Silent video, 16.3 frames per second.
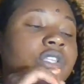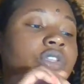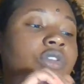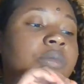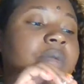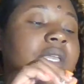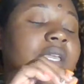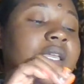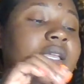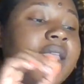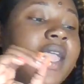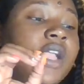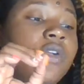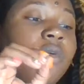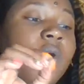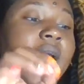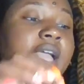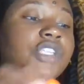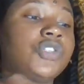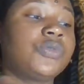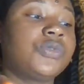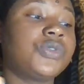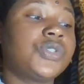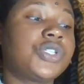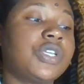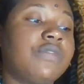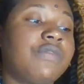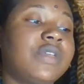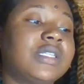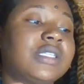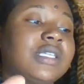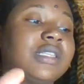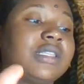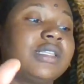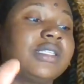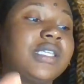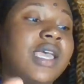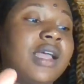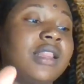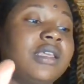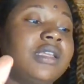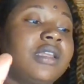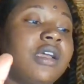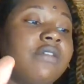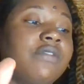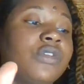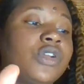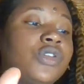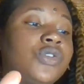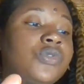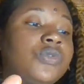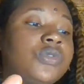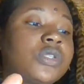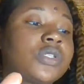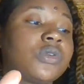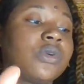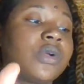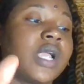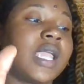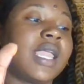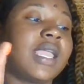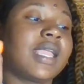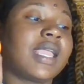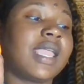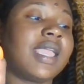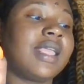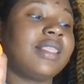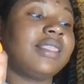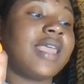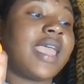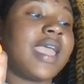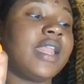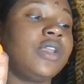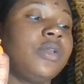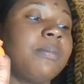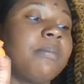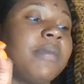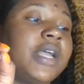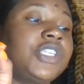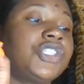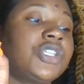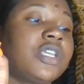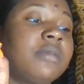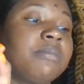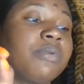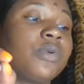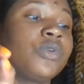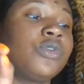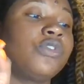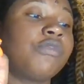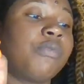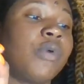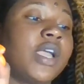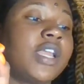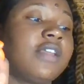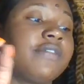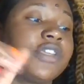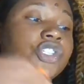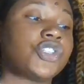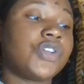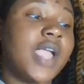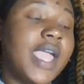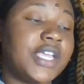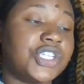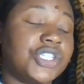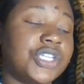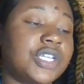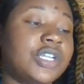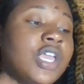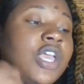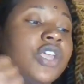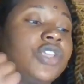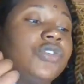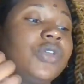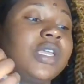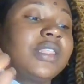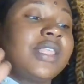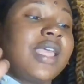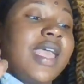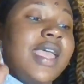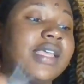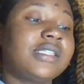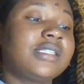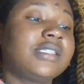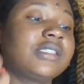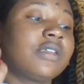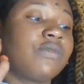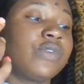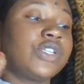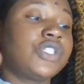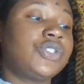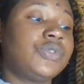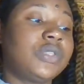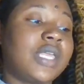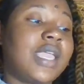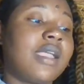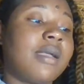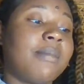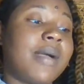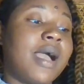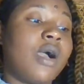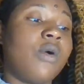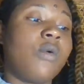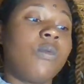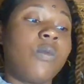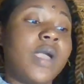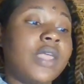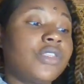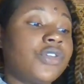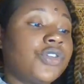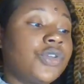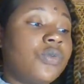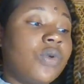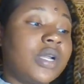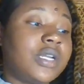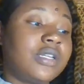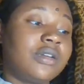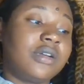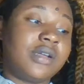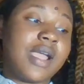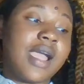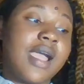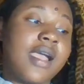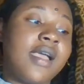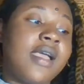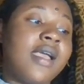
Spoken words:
You begin a gradual shift into the telling of your new story, and in that much improved point of attraction, you get the essence of what you think about, whether you want it or not,